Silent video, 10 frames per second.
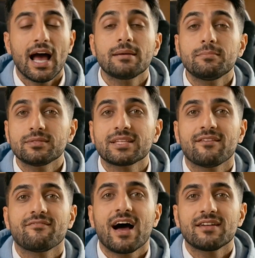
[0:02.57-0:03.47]
I built
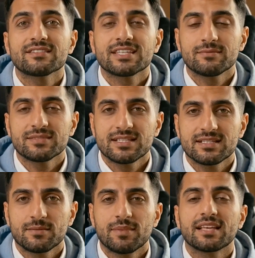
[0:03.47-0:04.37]
a 5-step
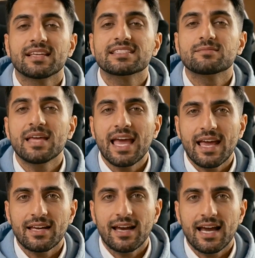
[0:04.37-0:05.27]
system that lets me
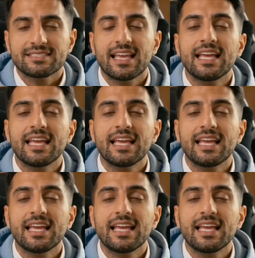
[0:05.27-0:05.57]
analyze